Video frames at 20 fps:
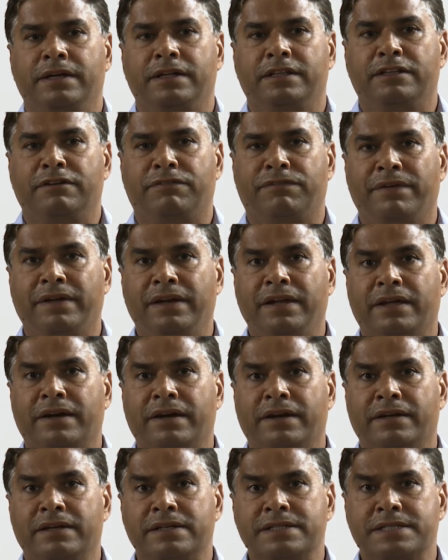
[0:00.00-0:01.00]
The failure
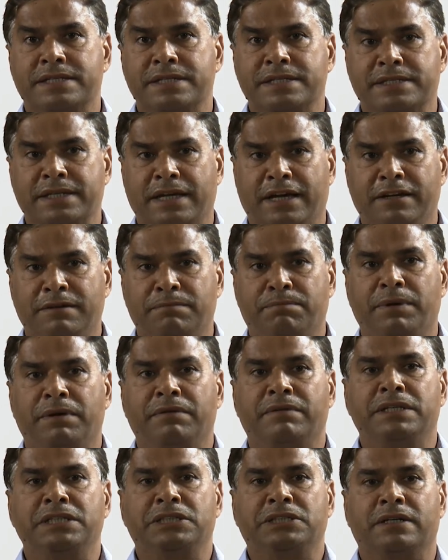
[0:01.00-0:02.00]
analysis and
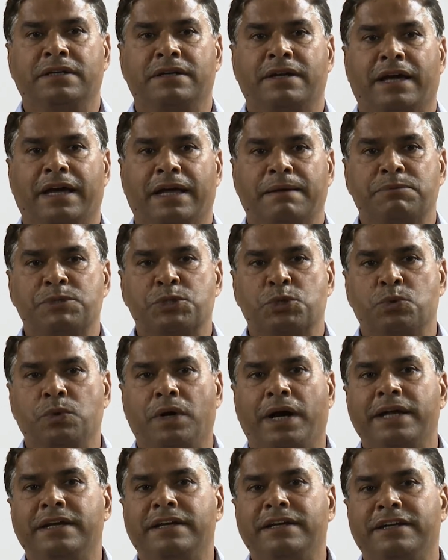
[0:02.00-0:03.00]
prevention helps to
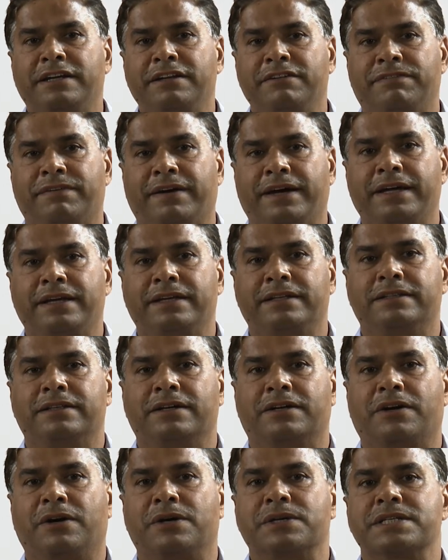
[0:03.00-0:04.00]
identify the
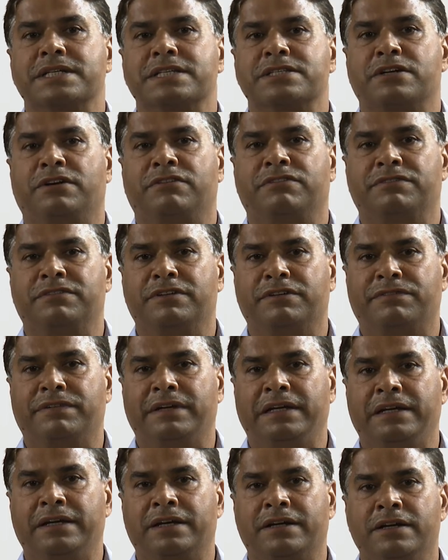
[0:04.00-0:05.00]
causes of the
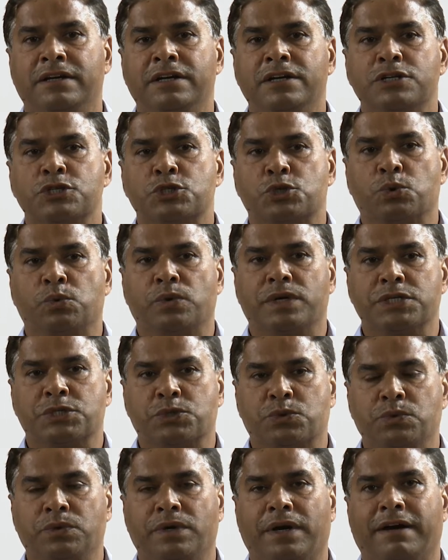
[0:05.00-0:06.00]
failure so as
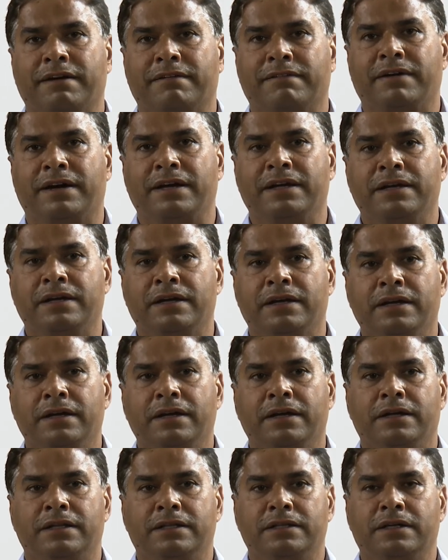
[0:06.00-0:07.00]
to avoid
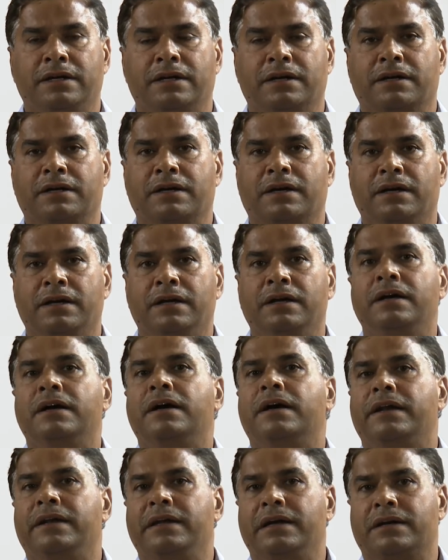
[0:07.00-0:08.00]
the
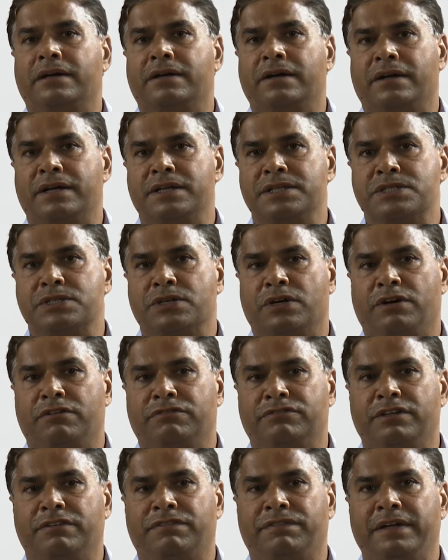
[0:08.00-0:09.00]
reoccurrence
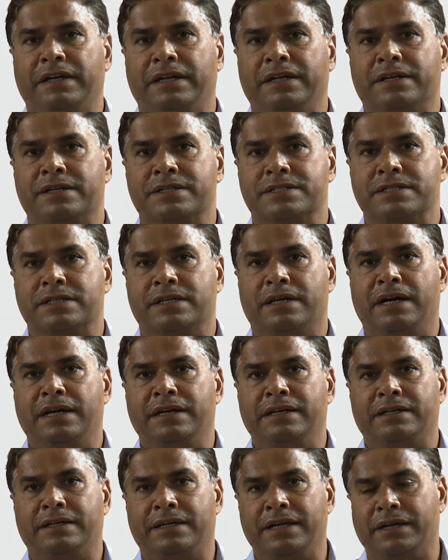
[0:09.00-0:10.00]
of the failures
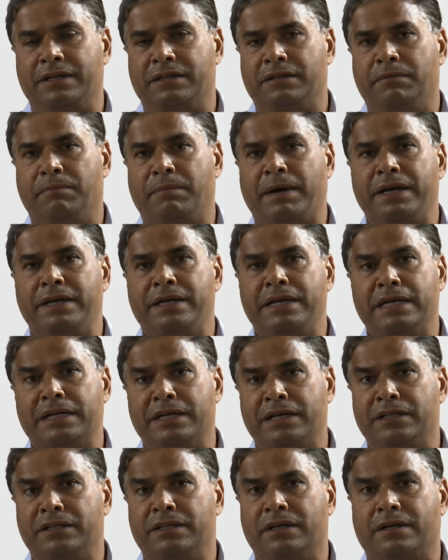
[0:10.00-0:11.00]
and take by
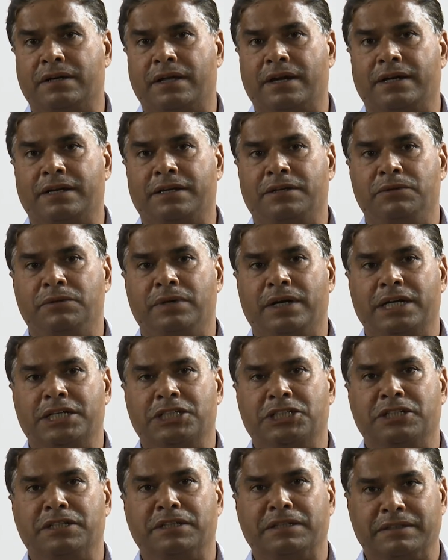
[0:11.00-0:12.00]
taking the corrective
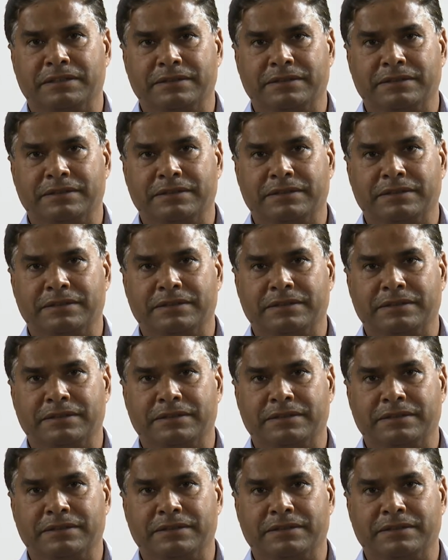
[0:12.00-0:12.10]
action.